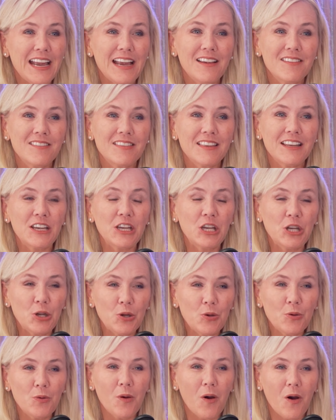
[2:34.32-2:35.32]
is that
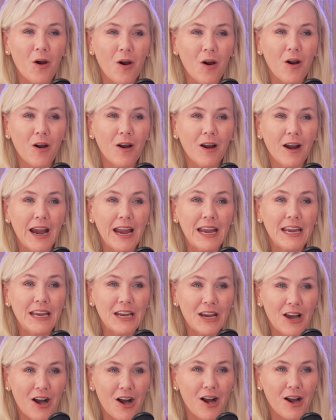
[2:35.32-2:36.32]
you are a
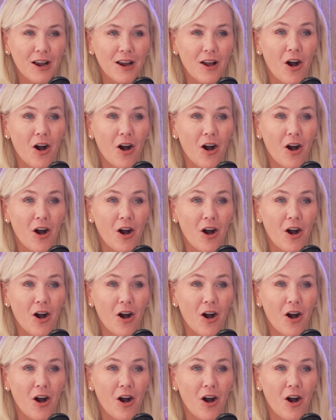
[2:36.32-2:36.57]
young